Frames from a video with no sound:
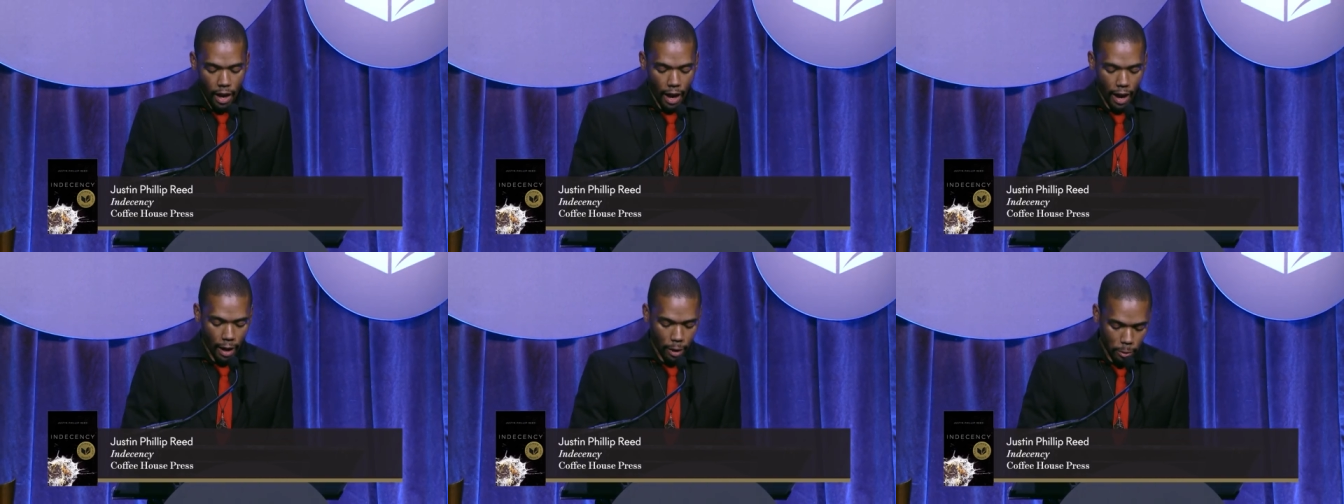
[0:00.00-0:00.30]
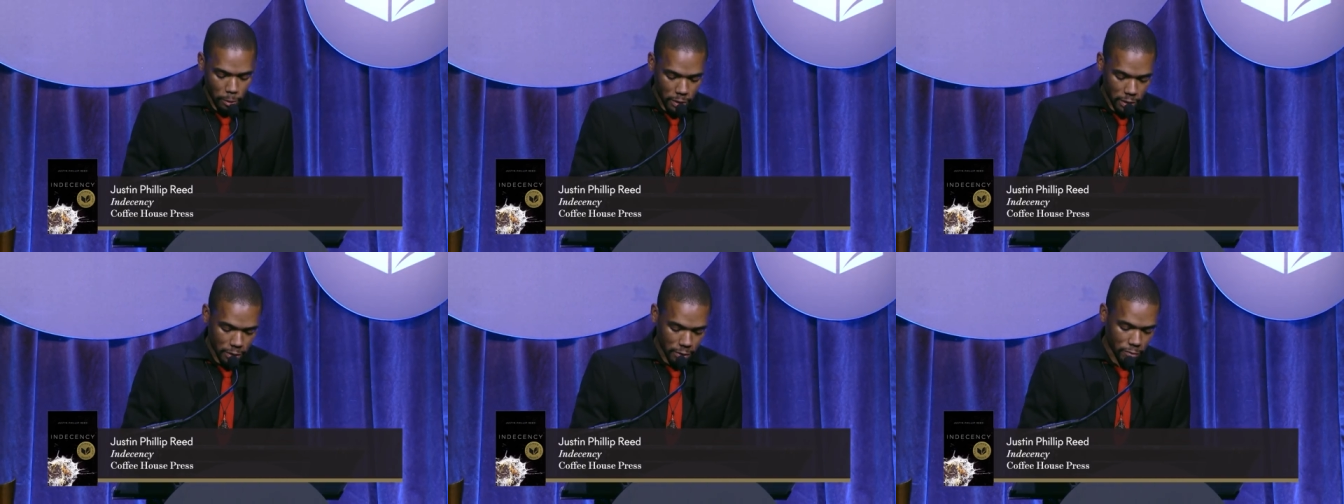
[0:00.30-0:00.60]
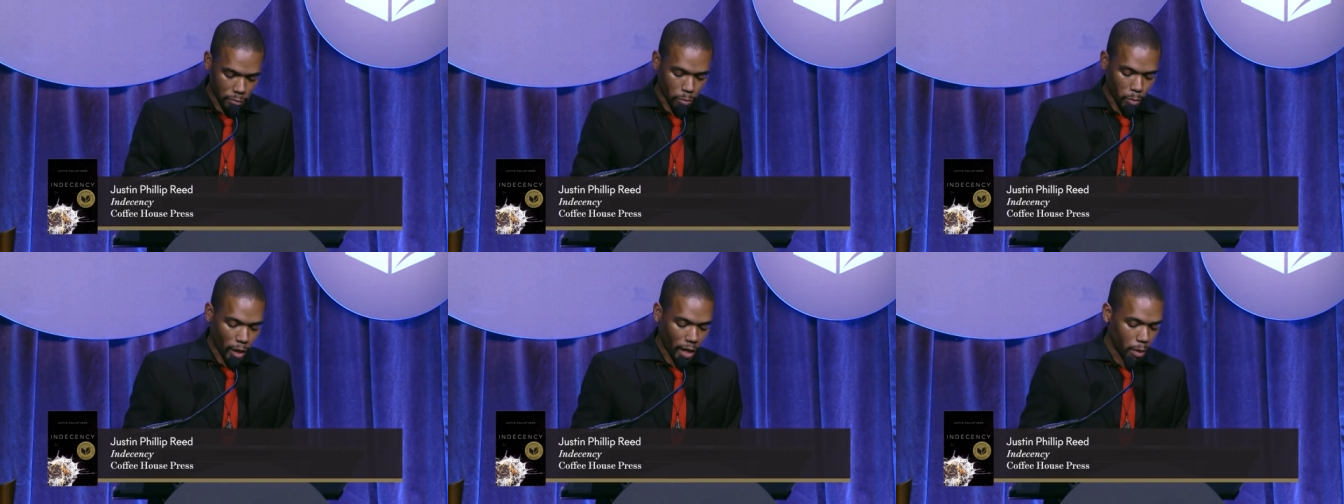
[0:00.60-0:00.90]
house
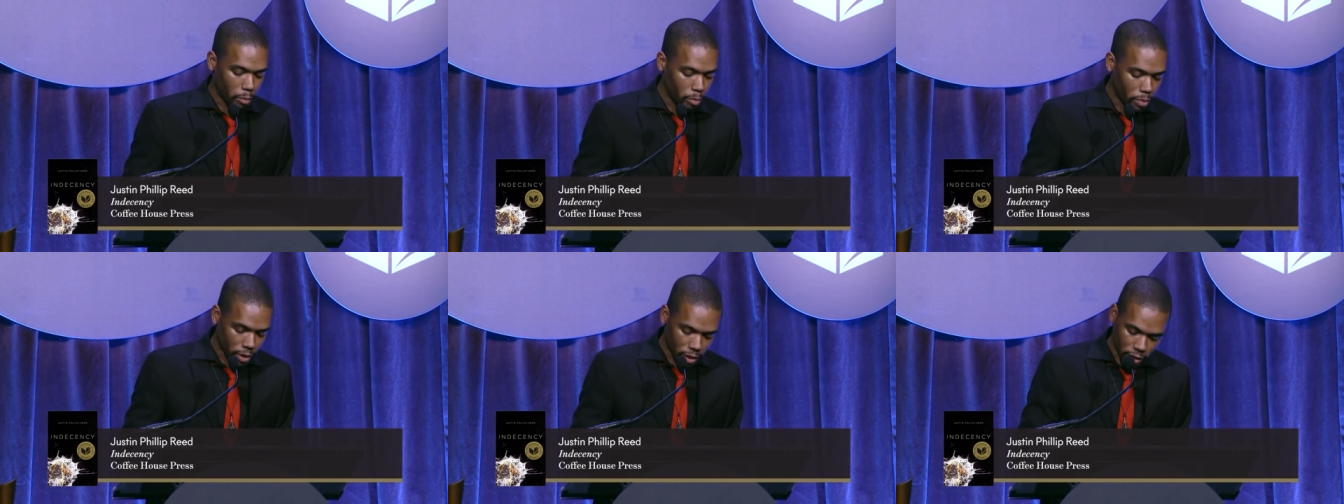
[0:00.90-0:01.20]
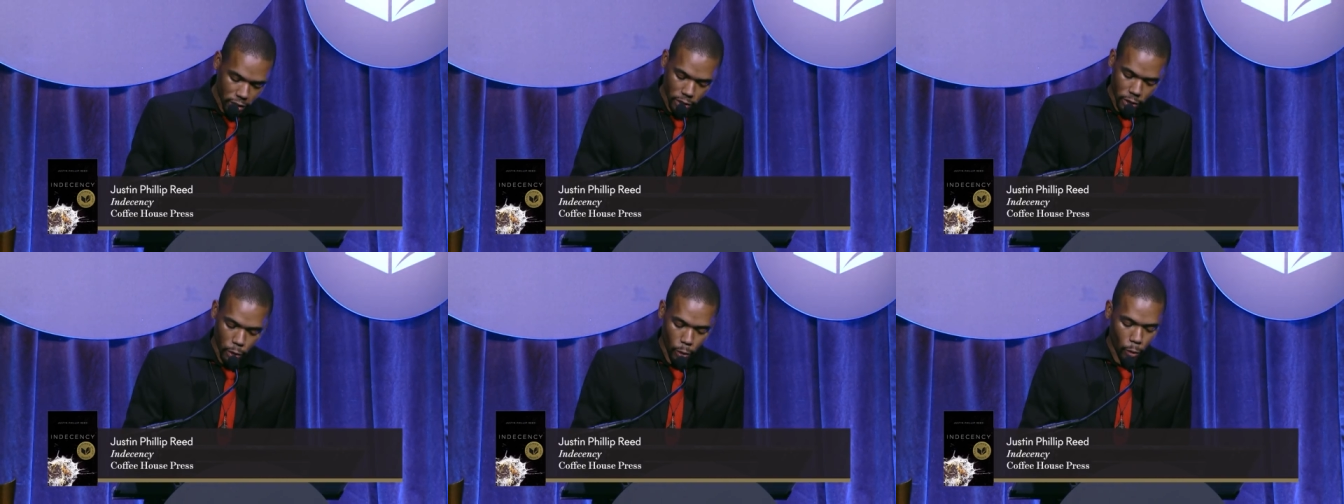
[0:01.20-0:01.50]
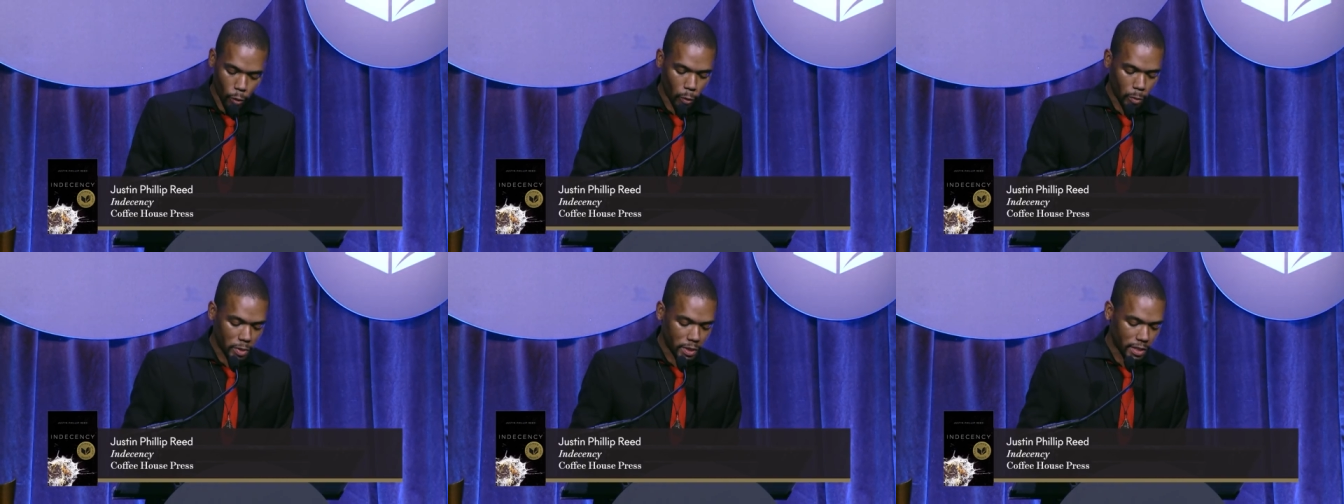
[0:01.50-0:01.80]
of my bookish
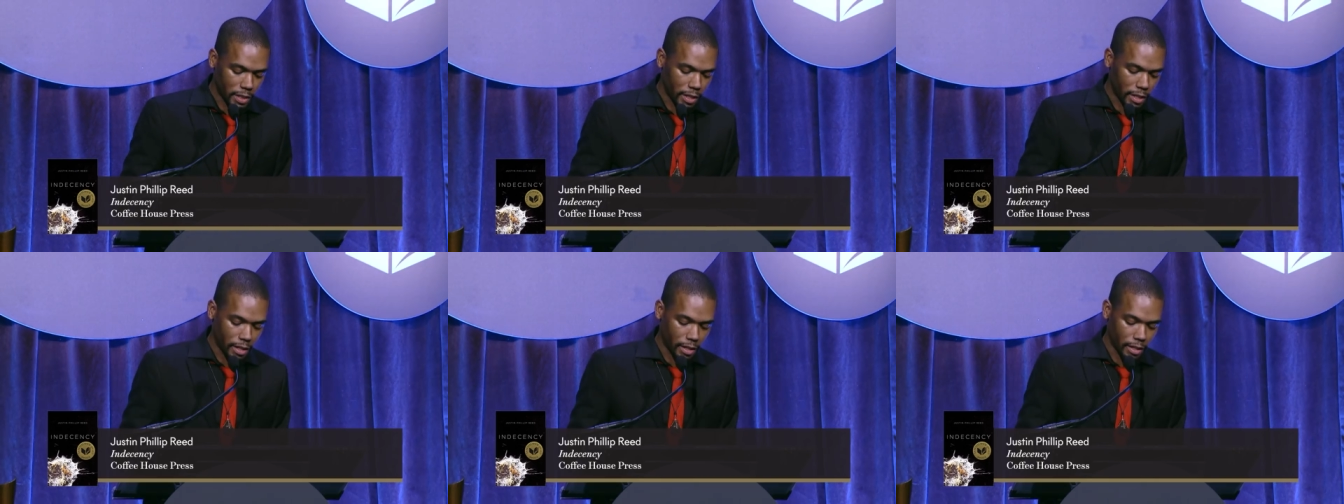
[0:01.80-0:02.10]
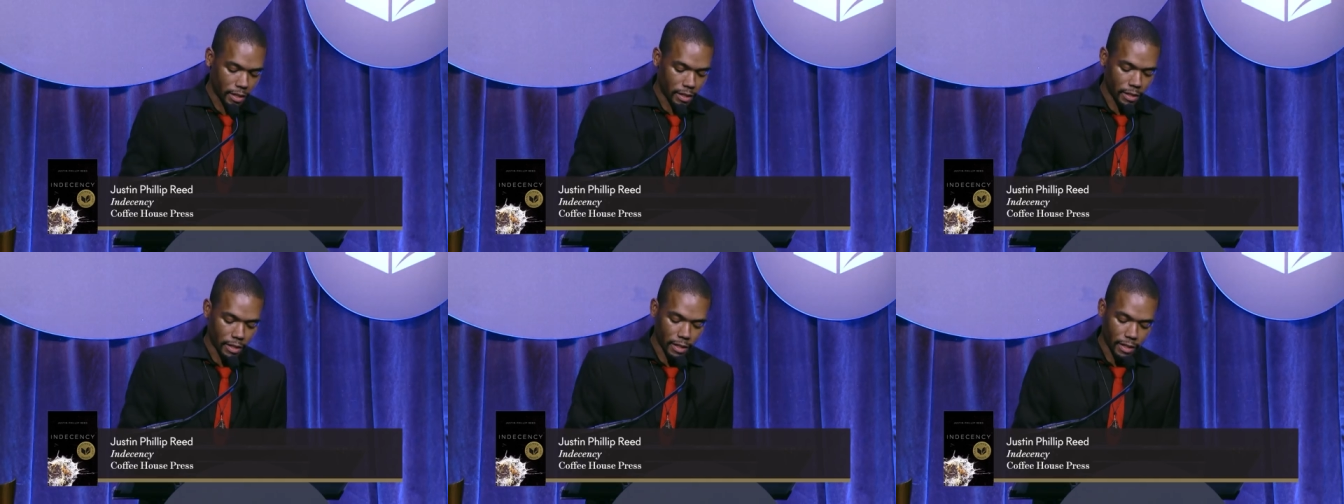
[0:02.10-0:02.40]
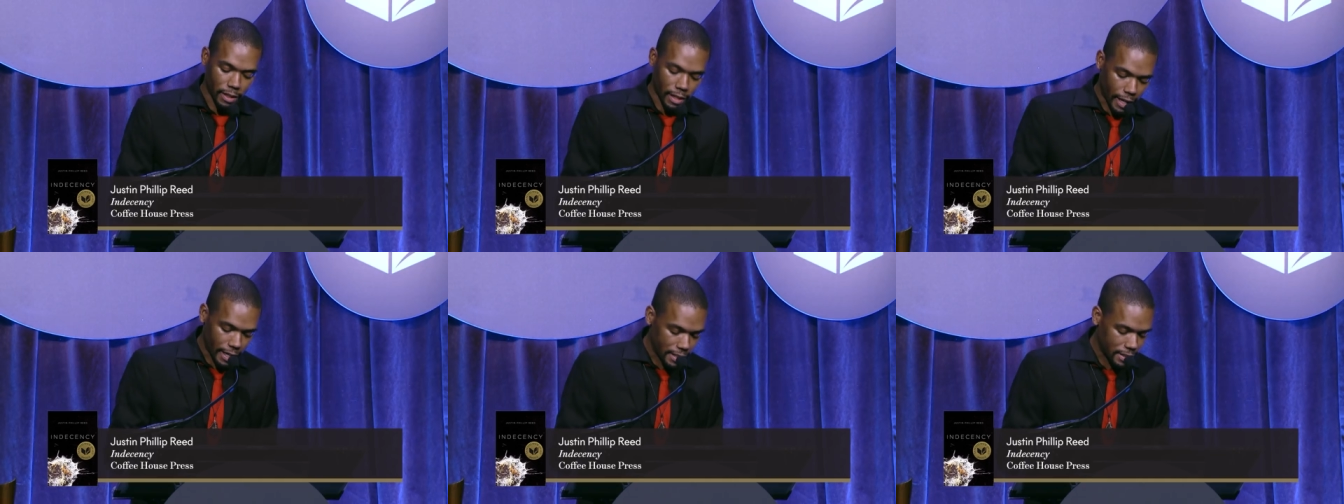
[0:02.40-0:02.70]
hopes, and
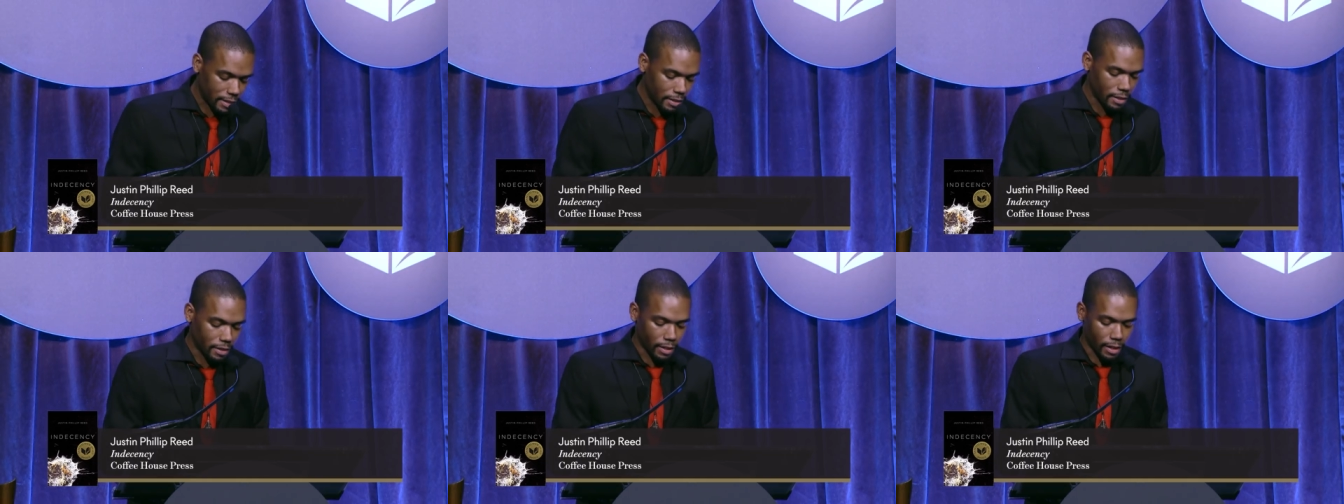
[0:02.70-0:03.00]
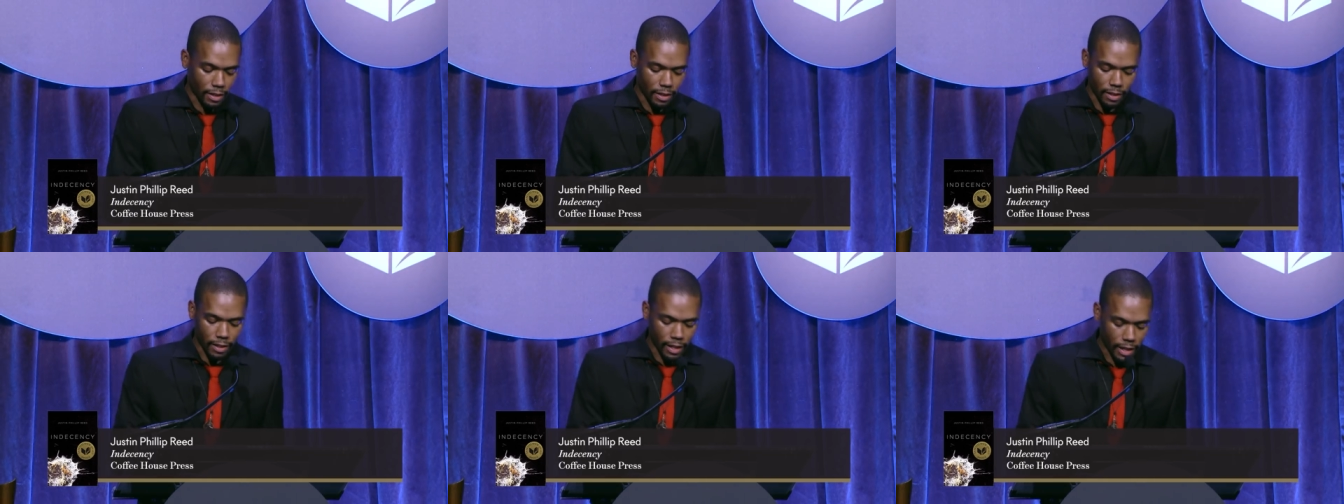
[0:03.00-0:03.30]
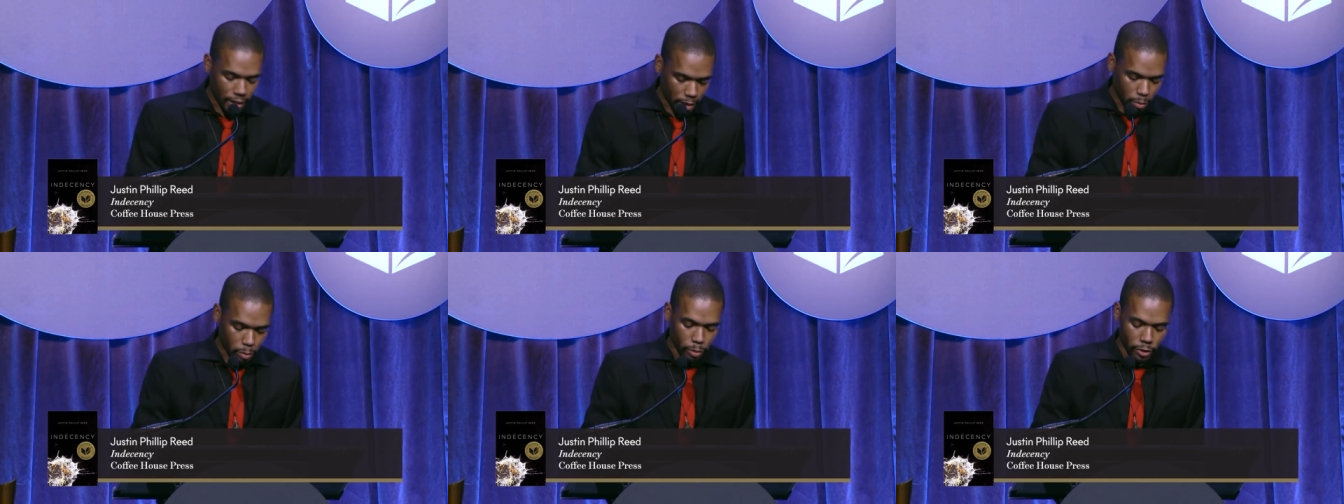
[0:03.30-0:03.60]
a lasting
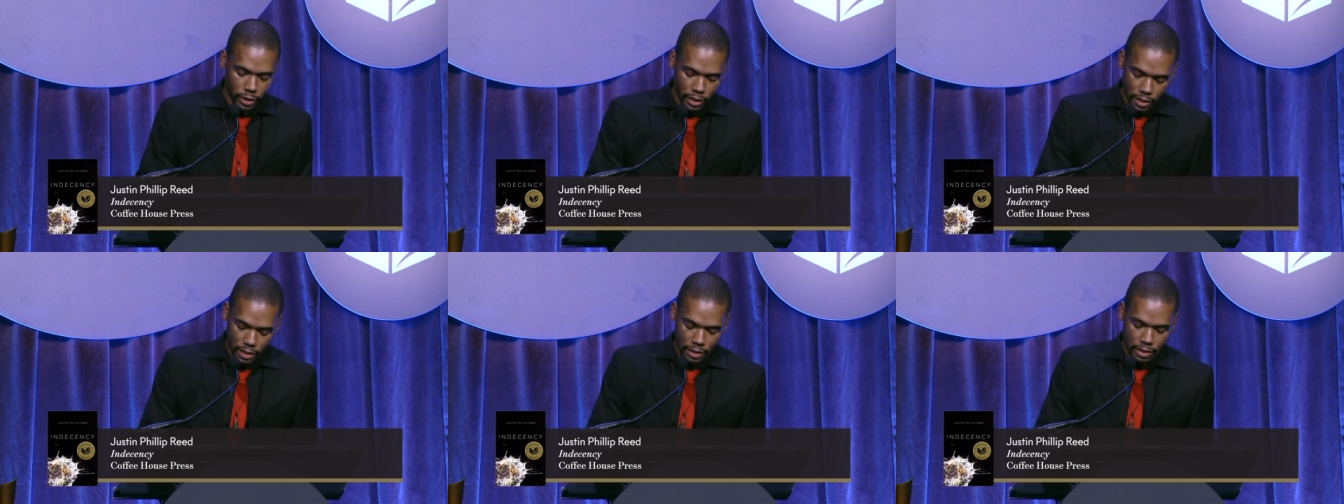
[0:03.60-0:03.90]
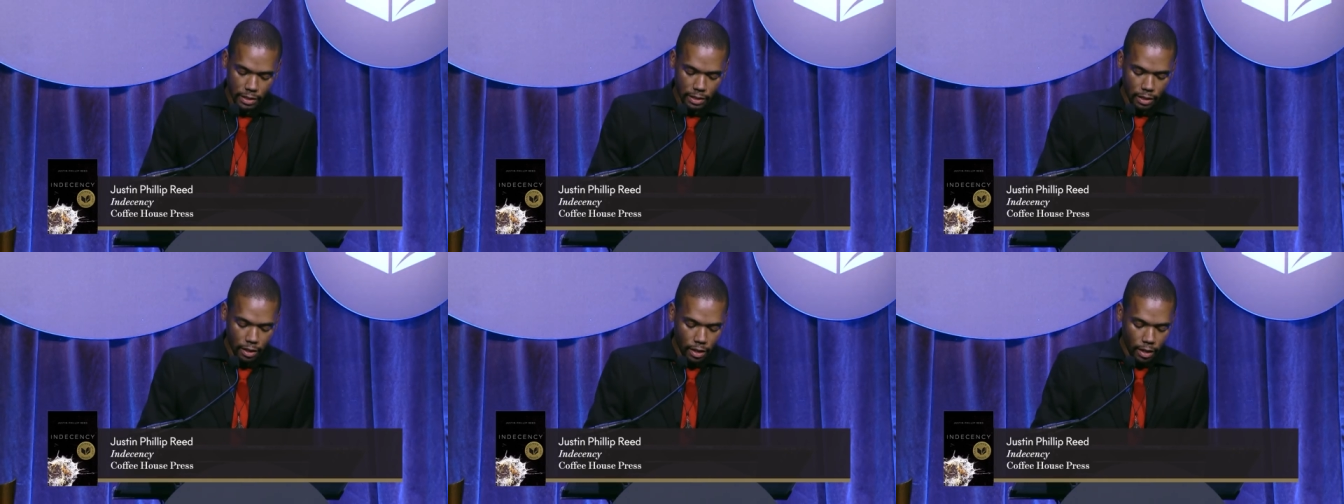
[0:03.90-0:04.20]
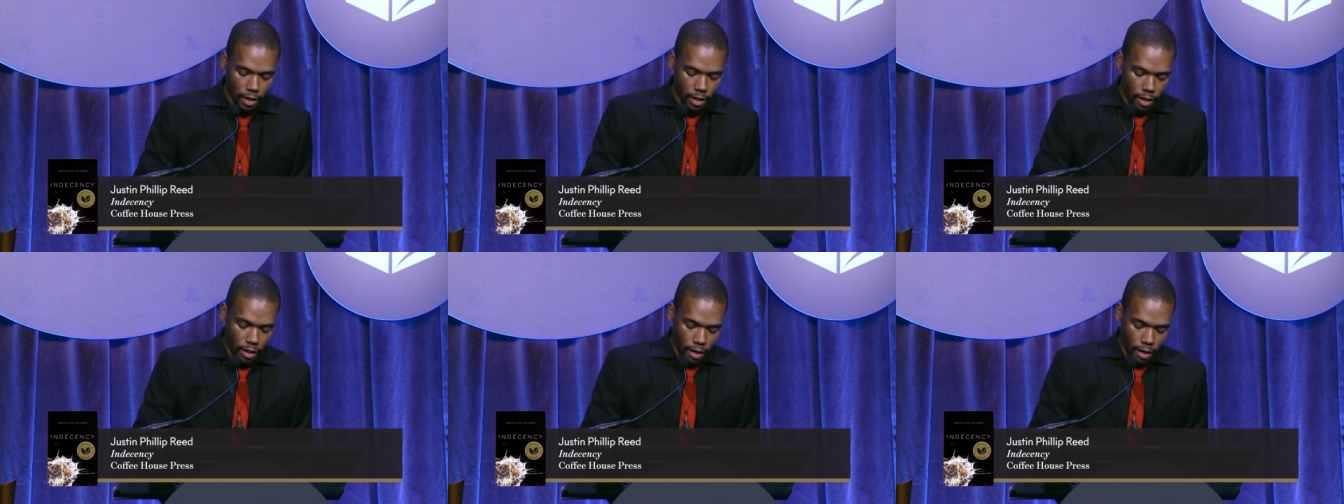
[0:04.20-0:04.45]
Atlantic breeze.